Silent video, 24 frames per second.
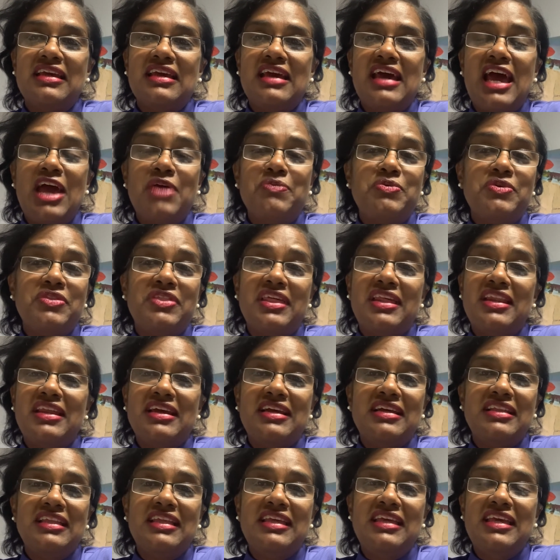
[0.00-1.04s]

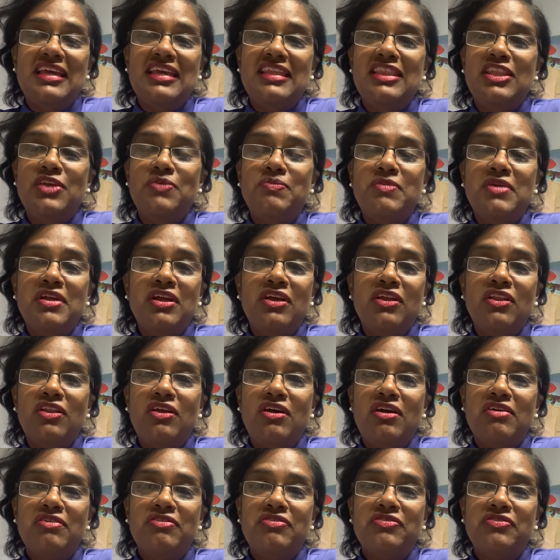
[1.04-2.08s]
hypothetically in the middle
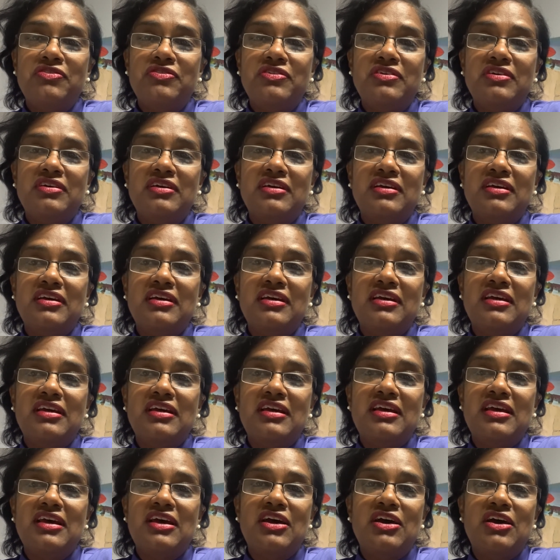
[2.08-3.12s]
of
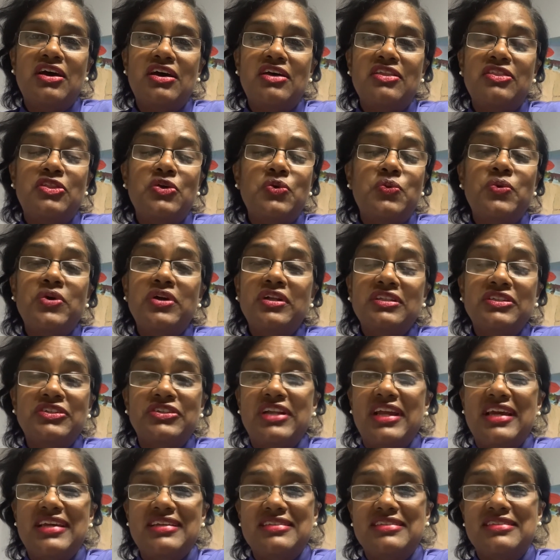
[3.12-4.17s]
the
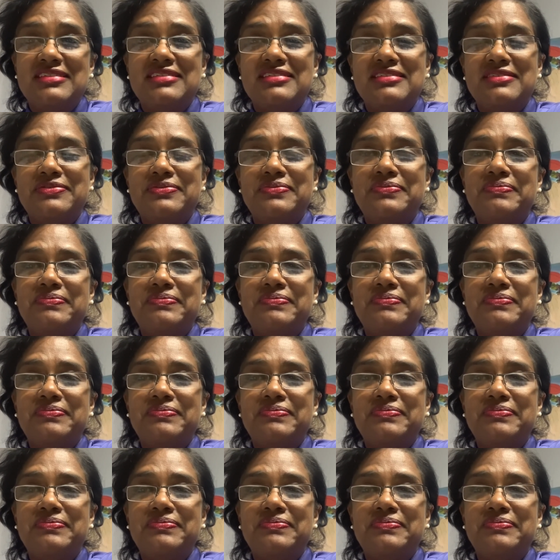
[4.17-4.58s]
wilderness.